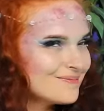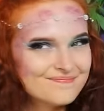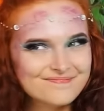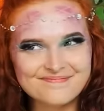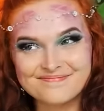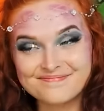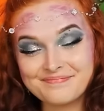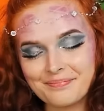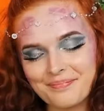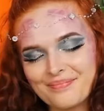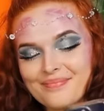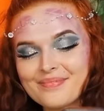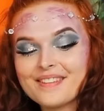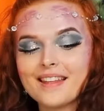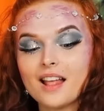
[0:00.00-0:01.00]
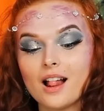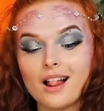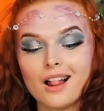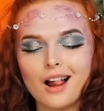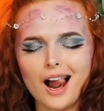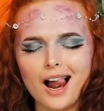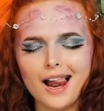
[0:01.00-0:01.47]
I think I saw a life
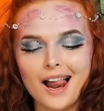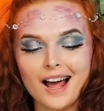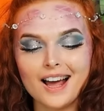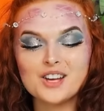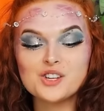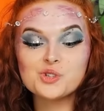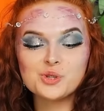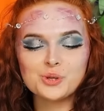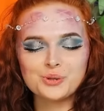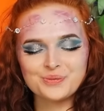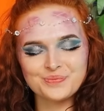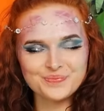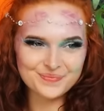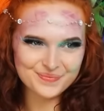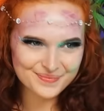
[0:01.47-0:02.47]
hack on YouTube!